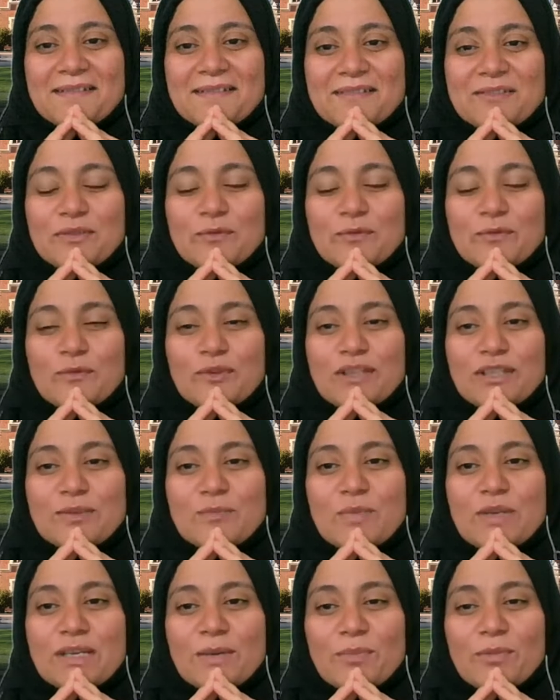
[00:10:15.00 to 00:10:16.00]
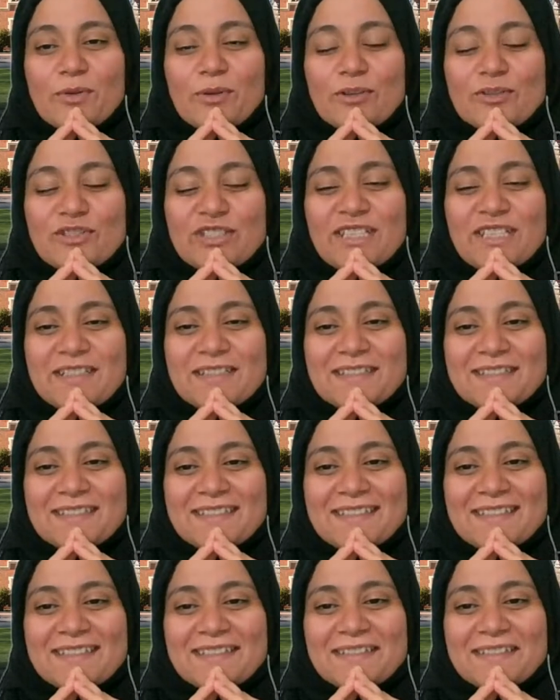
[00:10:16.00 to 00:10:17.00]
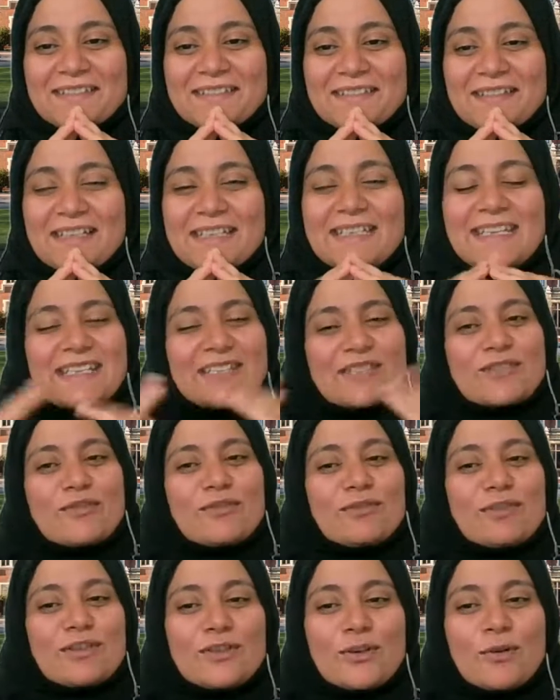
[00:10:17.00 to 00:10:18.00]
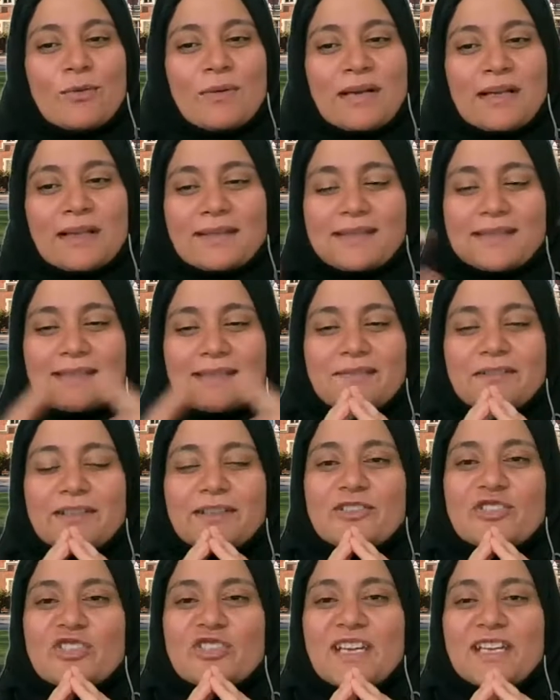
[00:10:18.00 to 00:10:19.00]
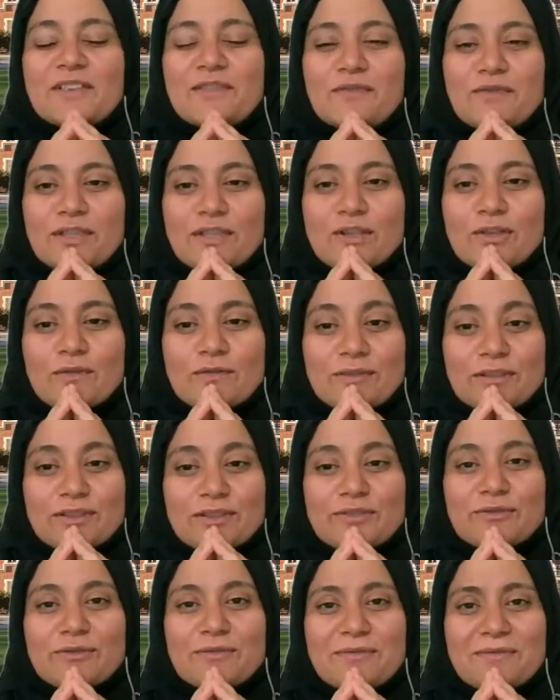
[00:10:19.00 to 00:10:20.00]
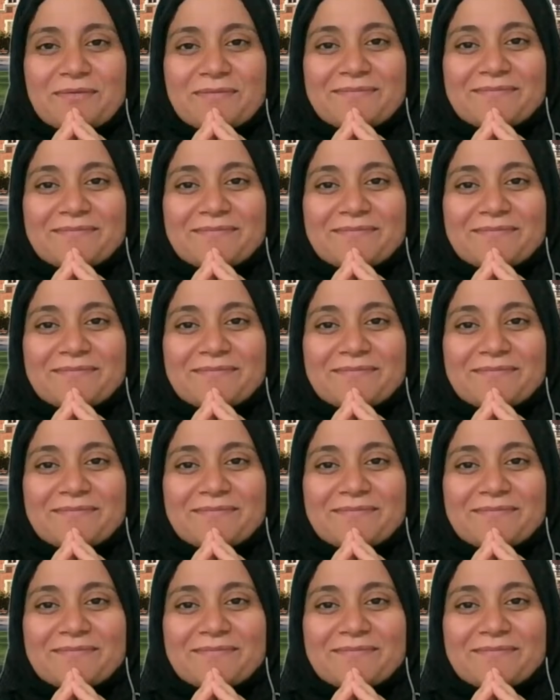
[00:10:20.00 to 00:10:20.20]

So will it be a project? A yes or a no answer in the chat window will do.